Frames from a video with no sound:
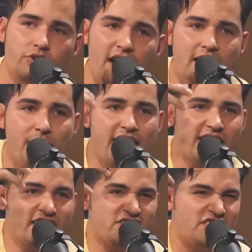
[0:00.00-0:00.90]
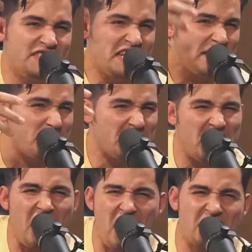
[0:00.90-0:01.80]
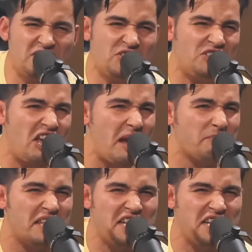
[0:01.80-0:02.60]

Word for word: trying to make it this deep concept